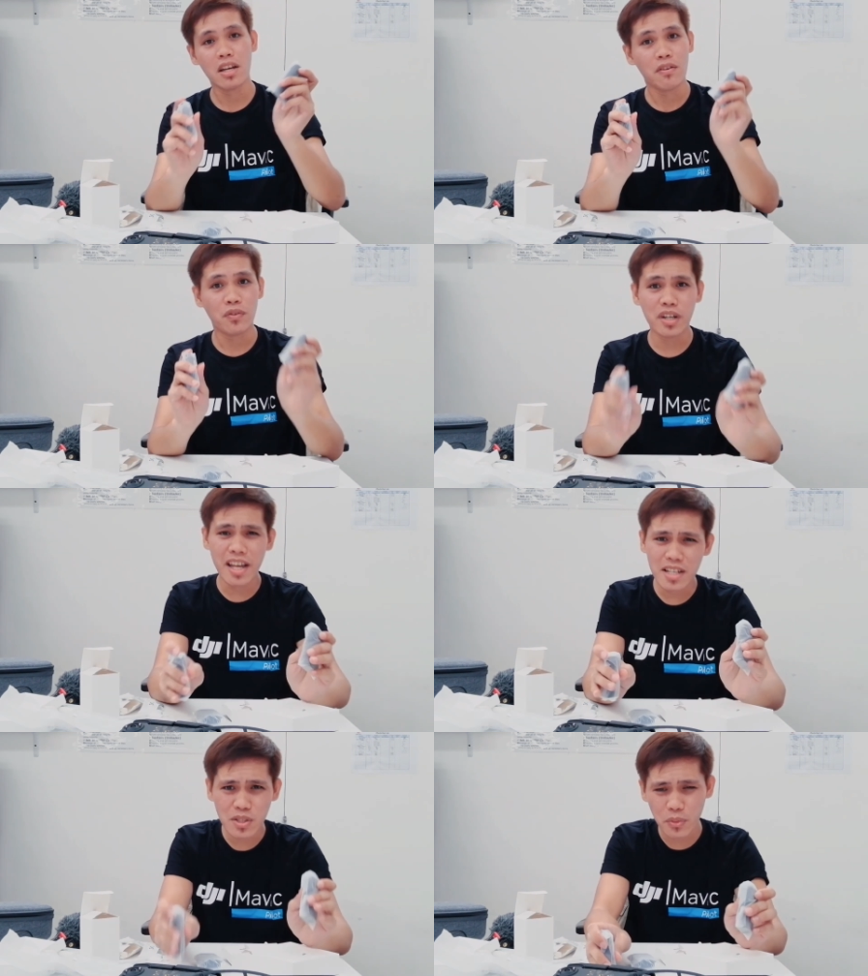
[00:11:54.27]
For
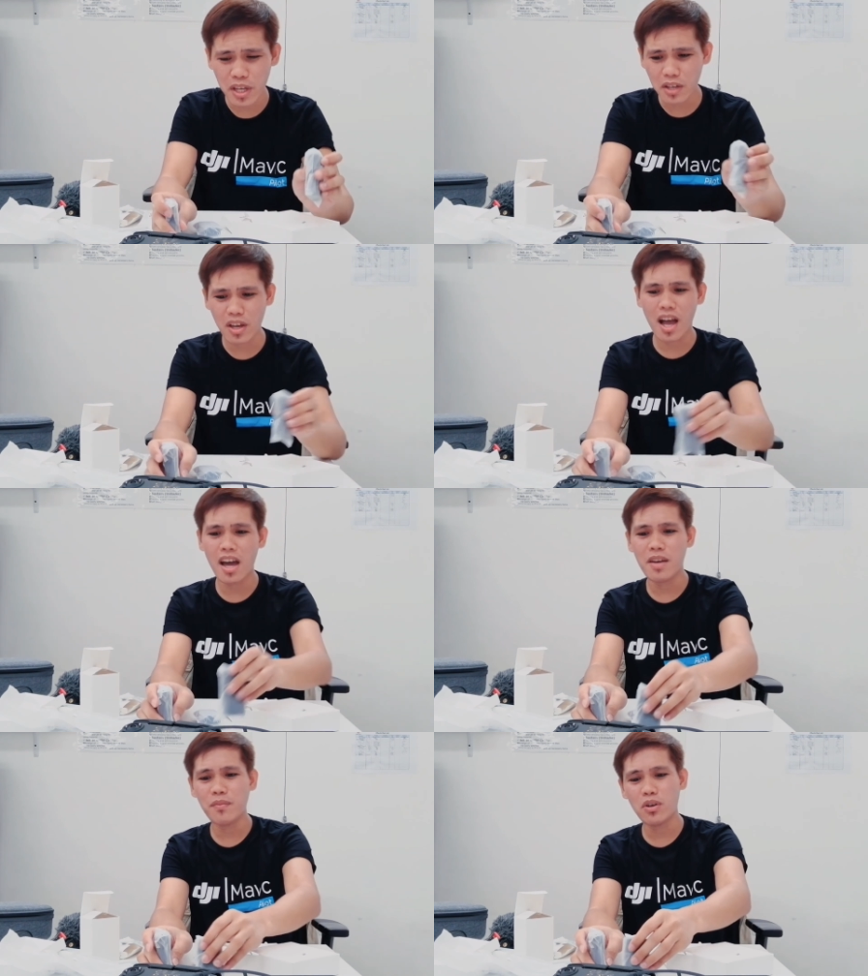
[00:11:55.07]
next week, I
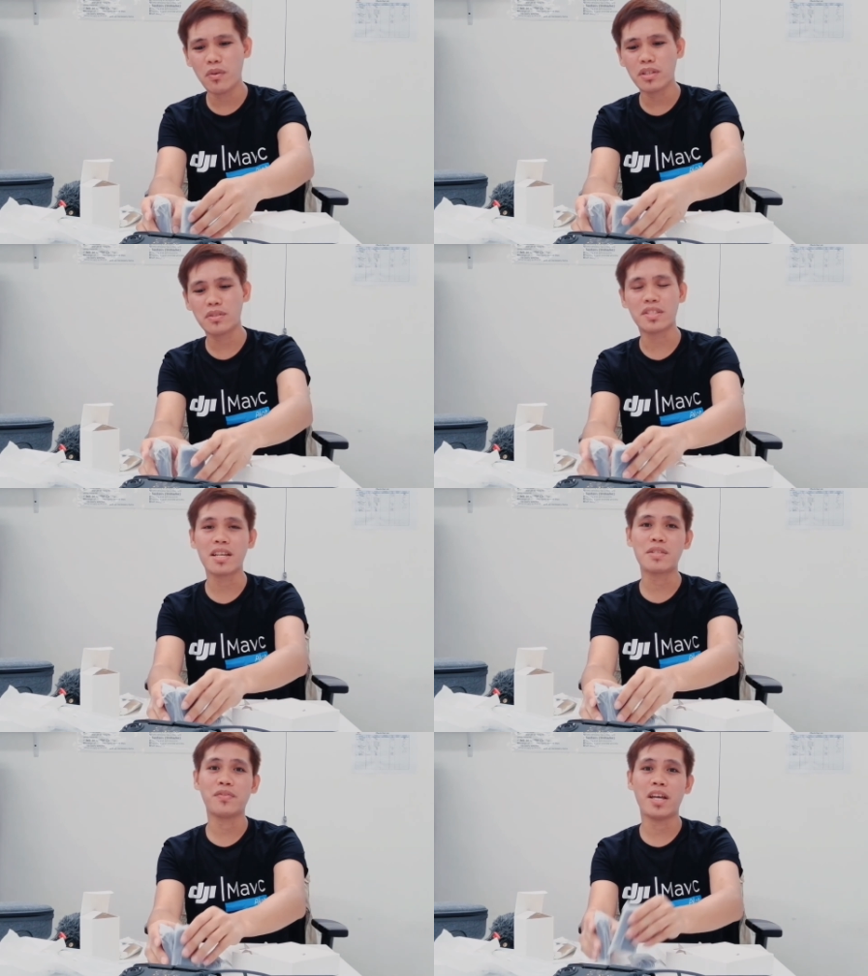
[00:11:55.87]
am going to
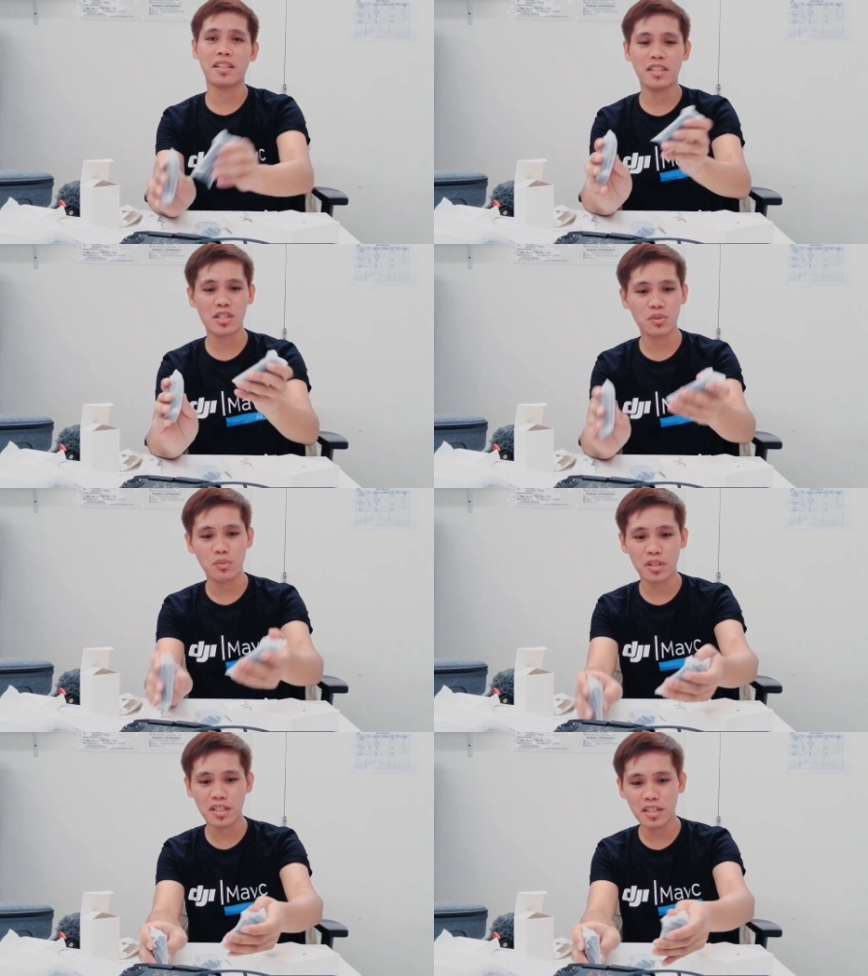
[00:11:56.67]
test flight this
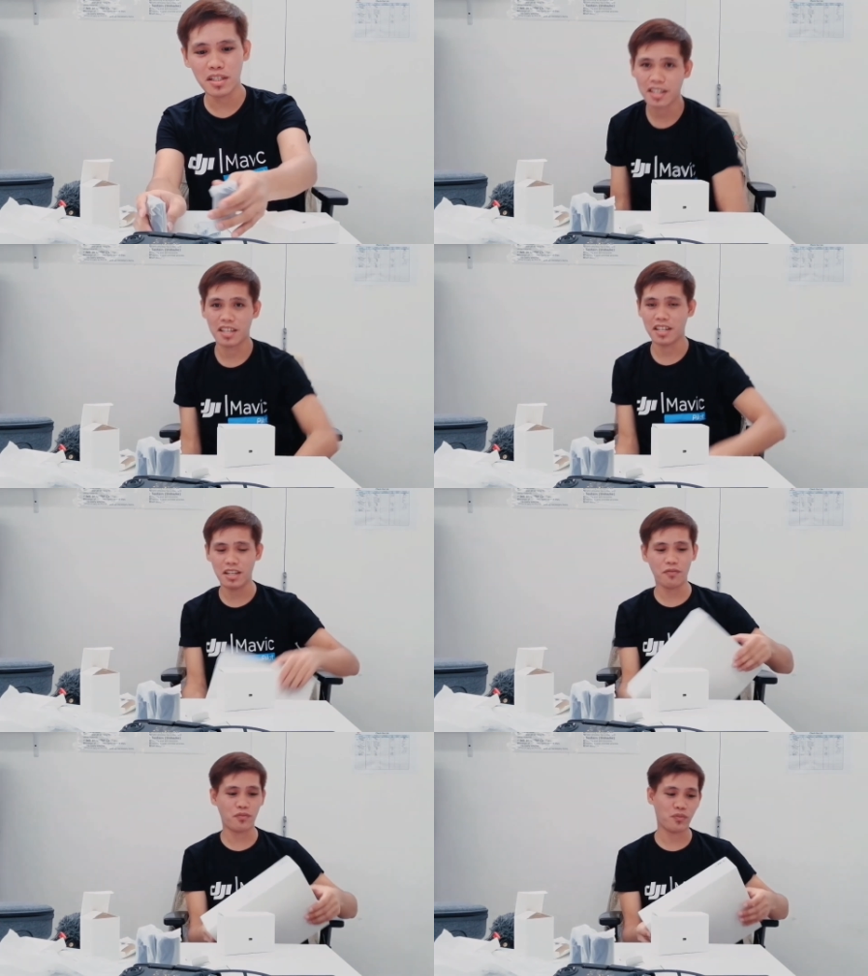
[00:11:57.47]
one, if
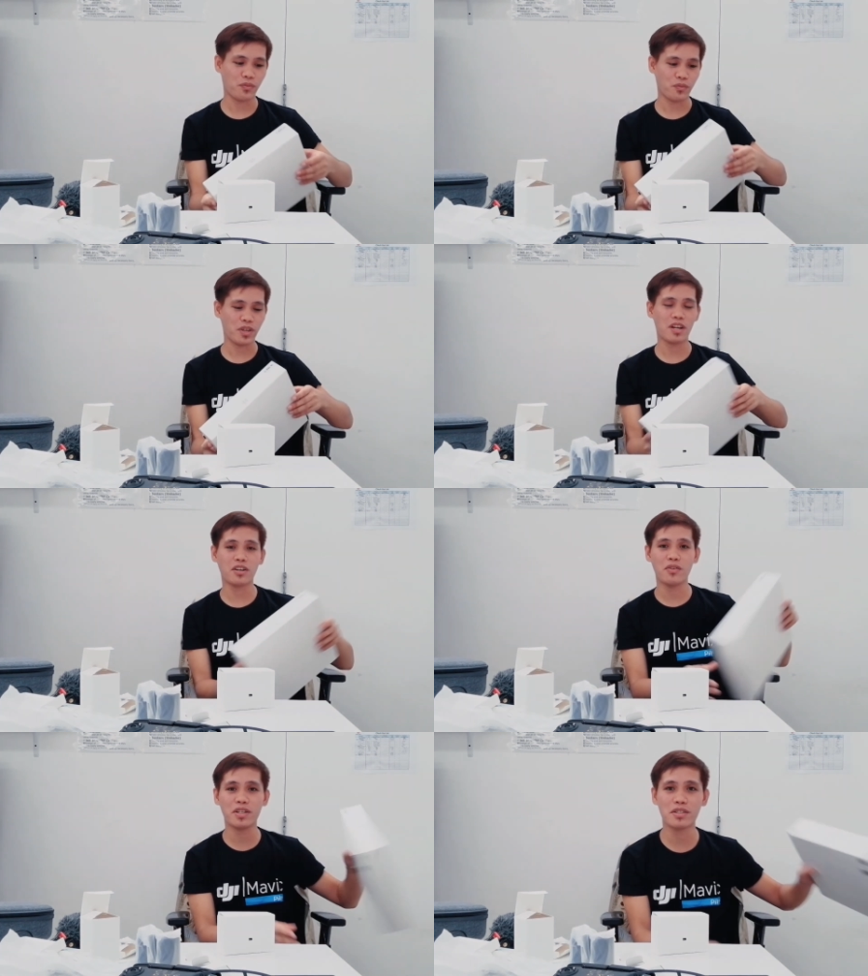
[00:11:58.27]
we are
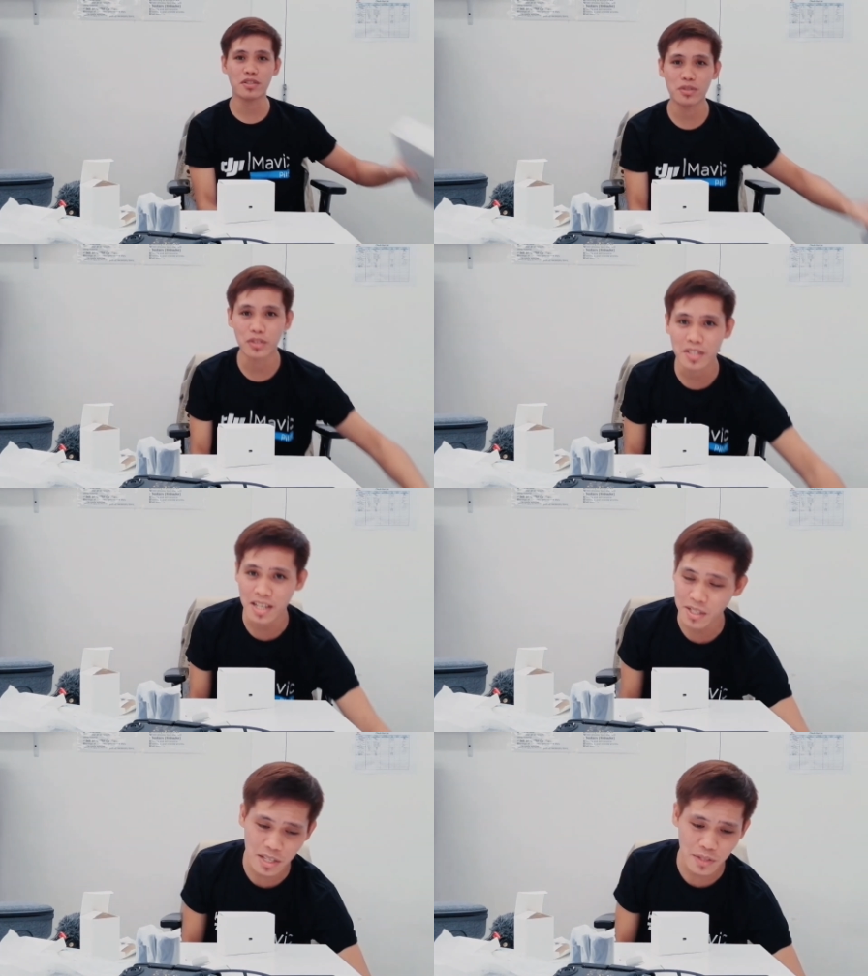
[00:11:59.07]
going to
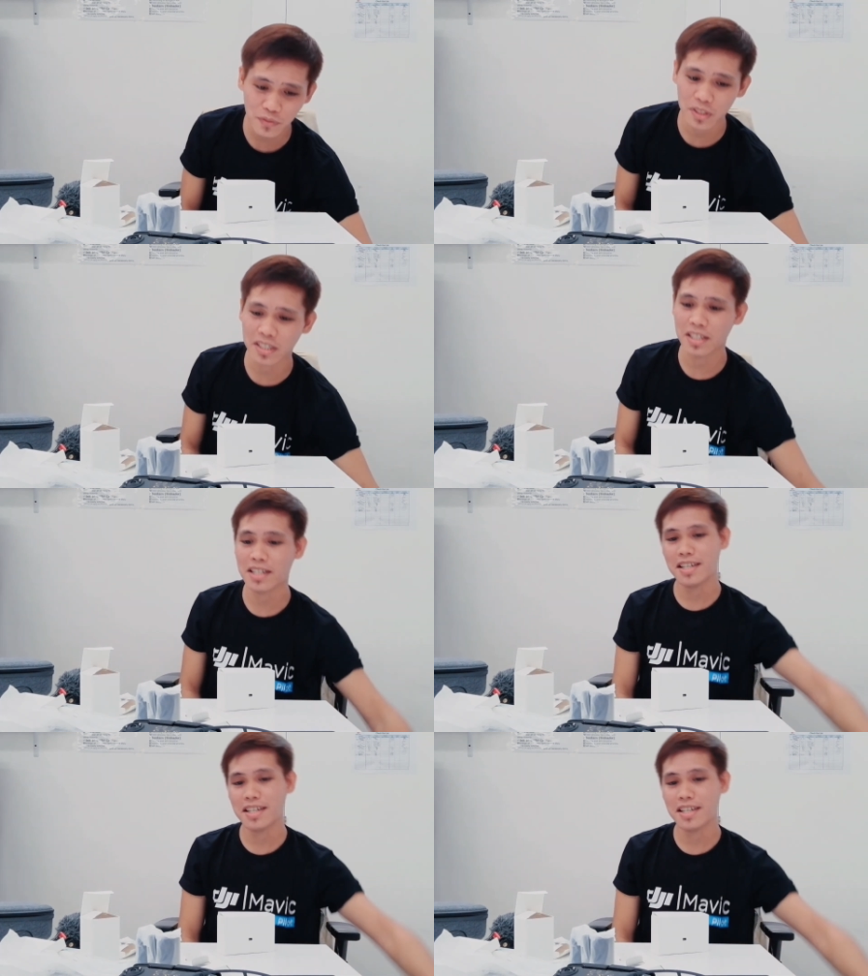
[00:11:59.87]
successfully